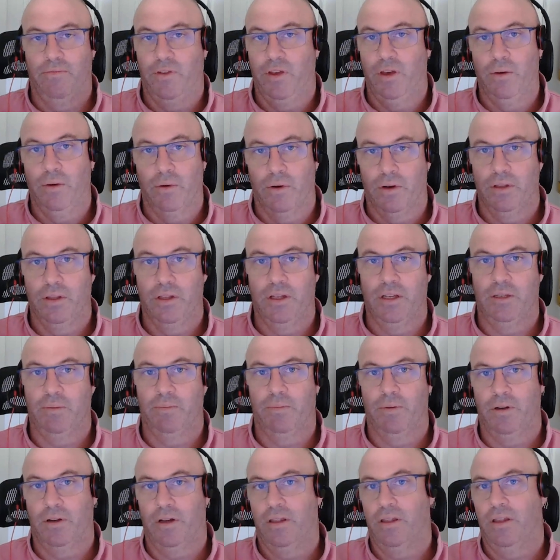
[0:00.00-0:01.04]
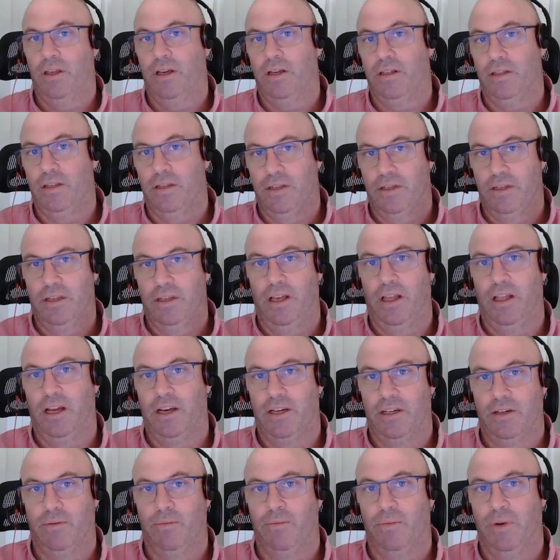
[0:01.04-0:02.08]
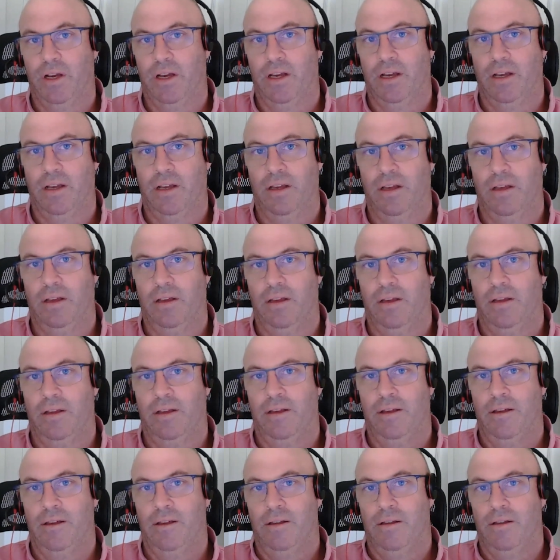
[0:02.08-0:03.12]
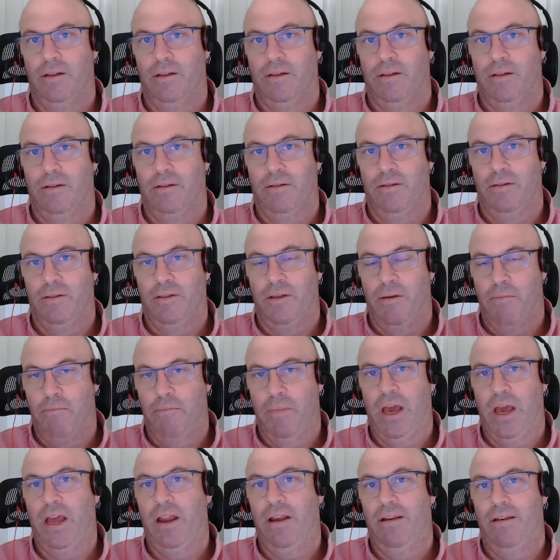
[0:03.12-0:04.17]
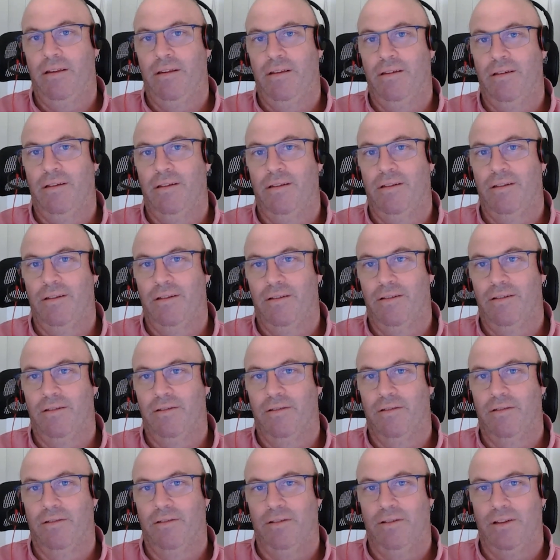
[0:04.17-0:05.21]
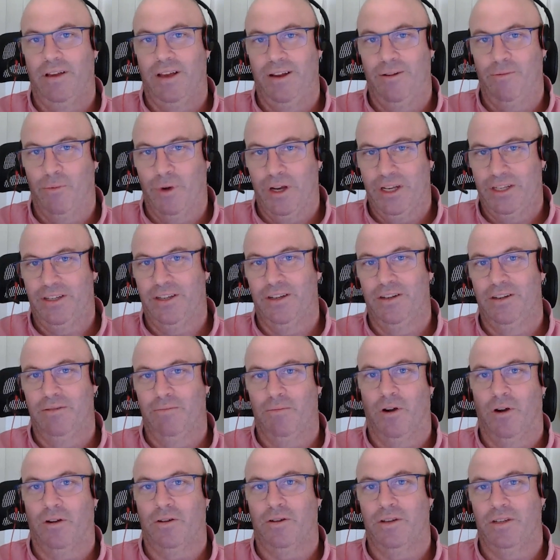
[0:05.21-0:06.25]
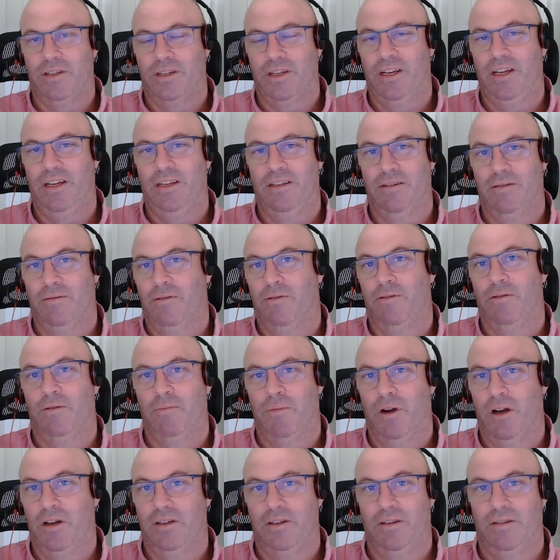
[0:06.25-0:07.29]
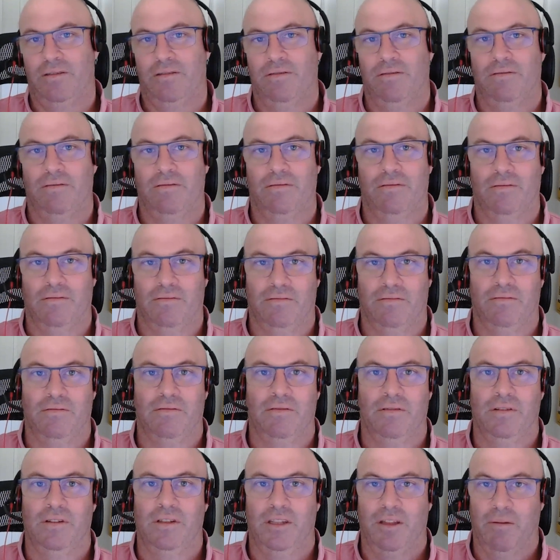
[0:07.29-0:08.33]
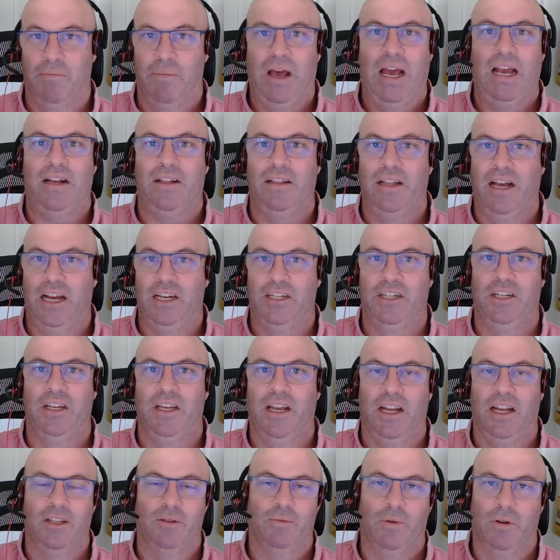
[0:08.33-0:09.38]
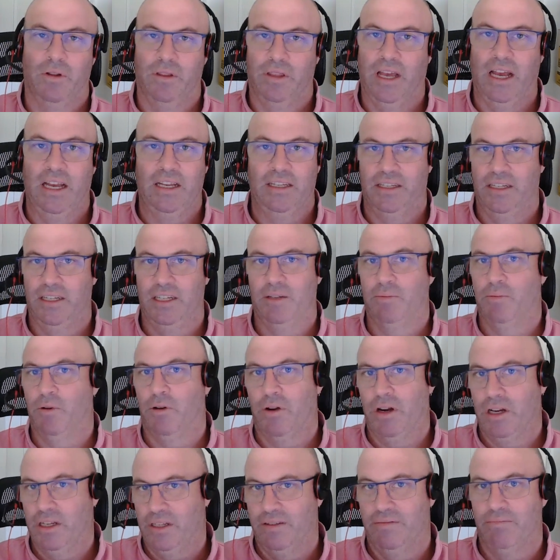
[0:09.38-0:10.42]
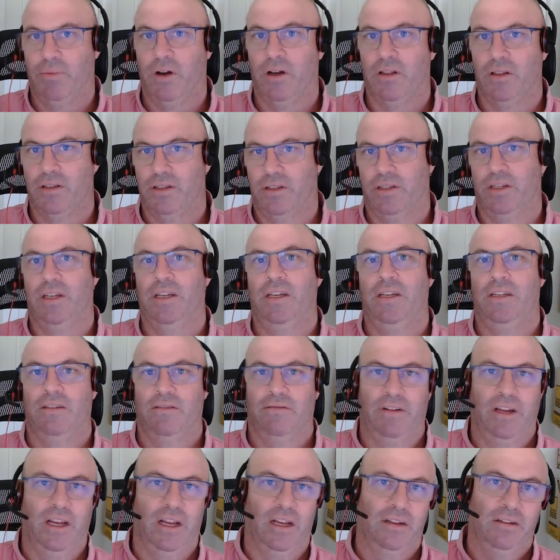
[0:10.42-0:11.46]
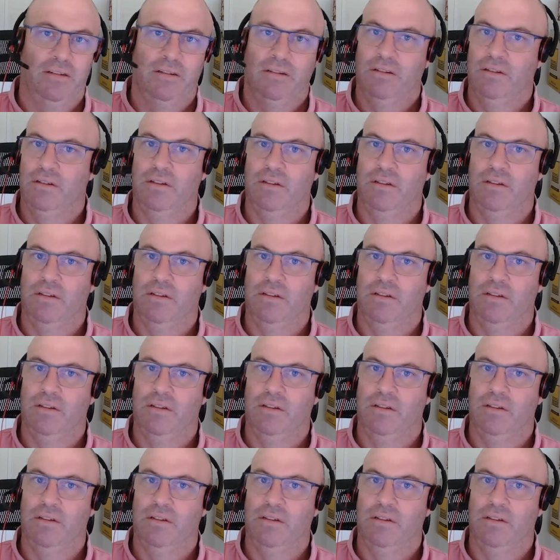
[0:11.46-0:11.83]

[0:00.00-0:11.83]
view on this, but I think this is the election where the men in Western democracies are almost the backlash against what they see as progressive policies around